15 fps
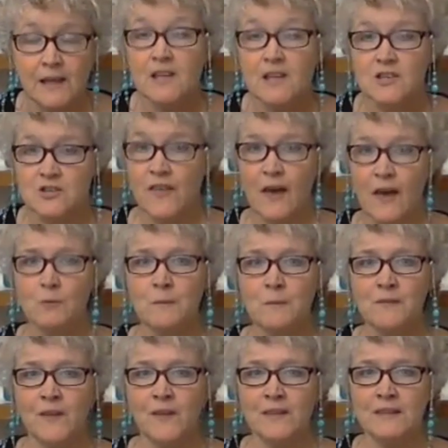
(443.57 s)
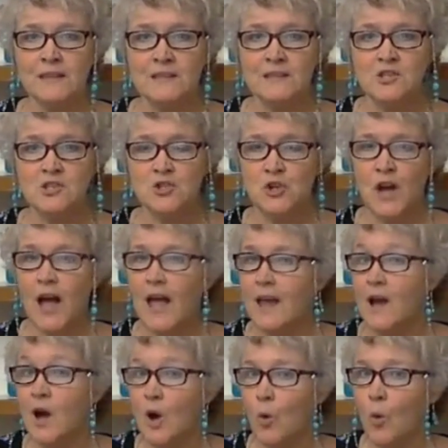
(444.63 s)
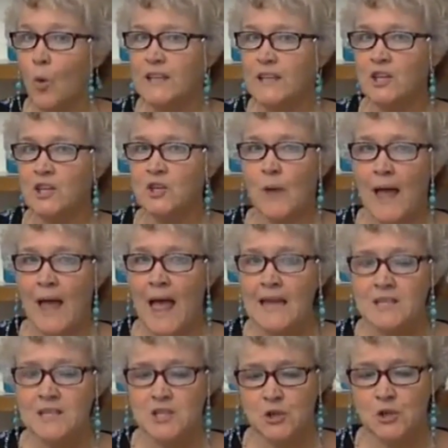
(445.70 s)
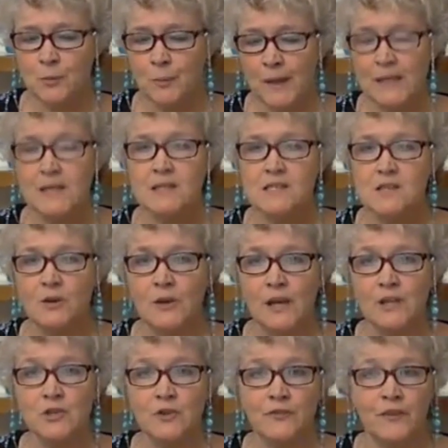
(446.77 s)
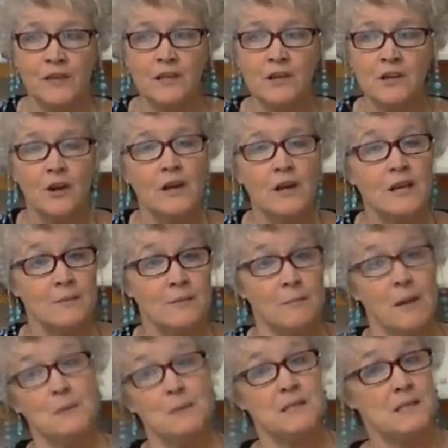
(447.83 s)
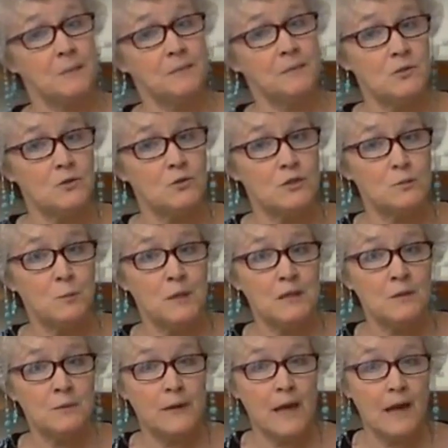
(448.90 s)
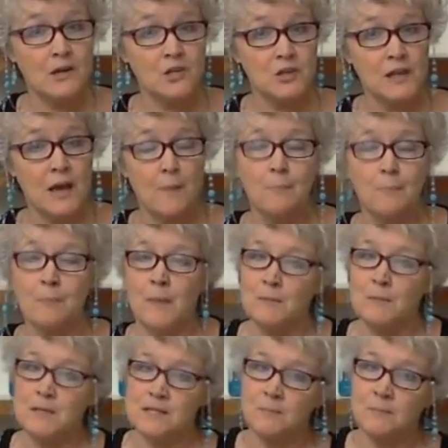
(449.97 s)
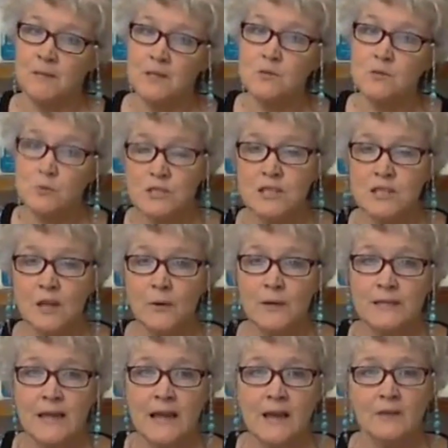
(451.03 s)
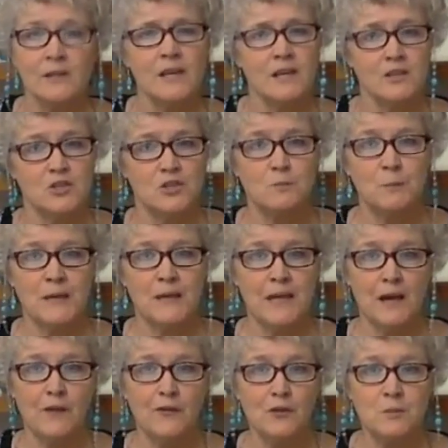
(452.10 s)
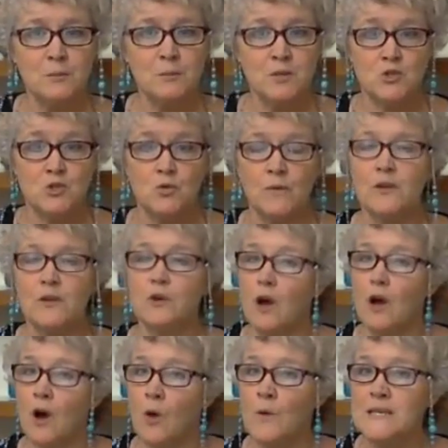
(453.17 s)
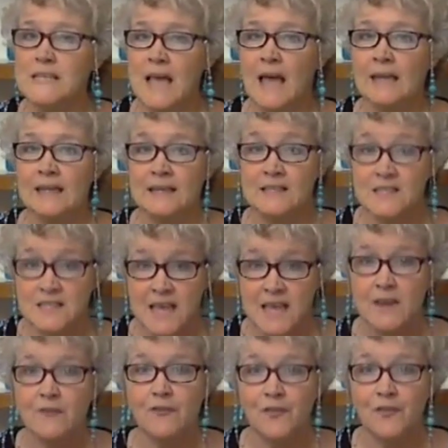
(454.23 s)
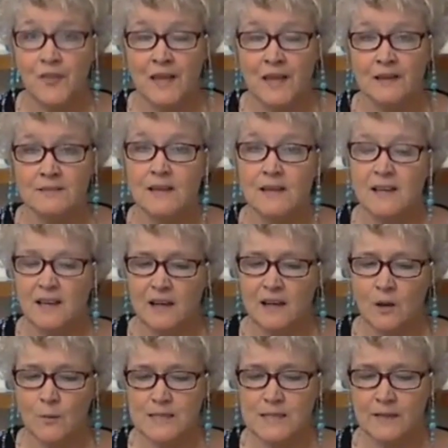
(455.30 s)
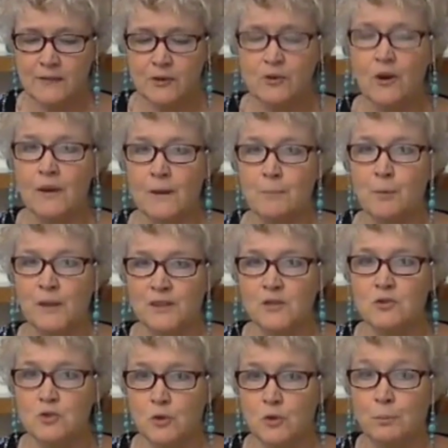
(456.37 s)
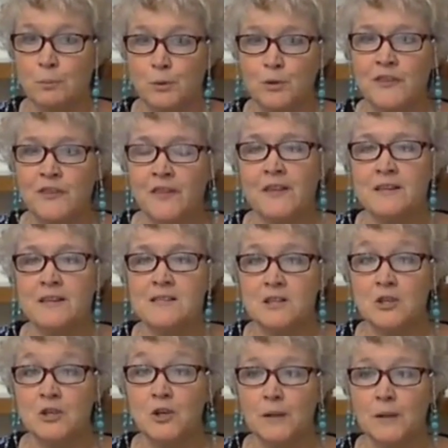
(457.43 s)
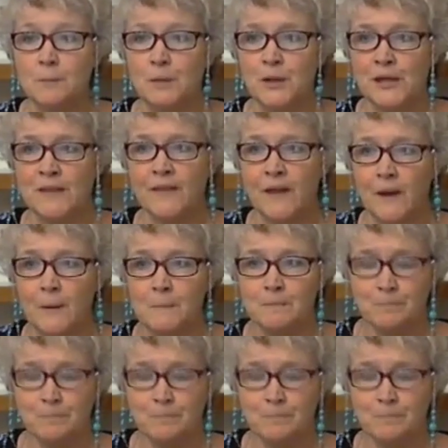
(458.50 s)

So that would be fun things to try. What can you add to your baking soda and your vinegar? Maybe some things will speed the reaction up. Maybe some things will slow it down. Just be careful to be sure that you're always adding safe things and always have a grown-up with you to approve the things that you're going to put in there.